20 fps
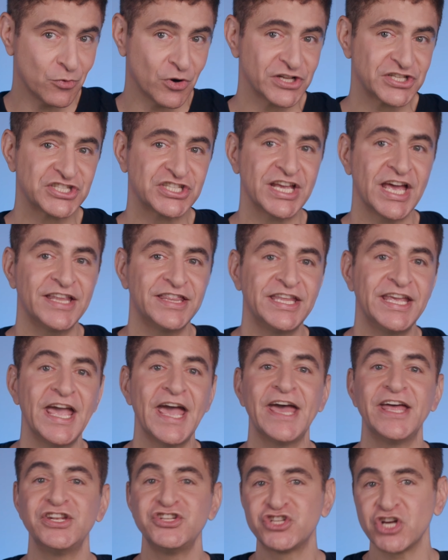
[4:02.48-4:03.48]
once said, the
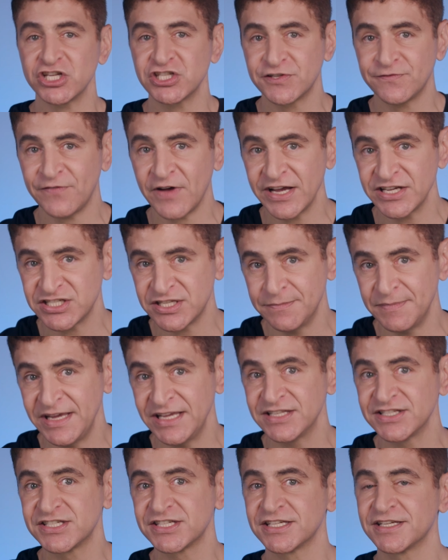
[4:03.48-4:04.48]
end justifies the
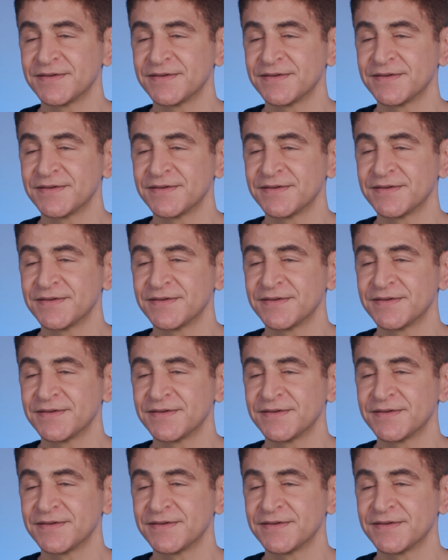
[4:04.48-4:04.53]
means.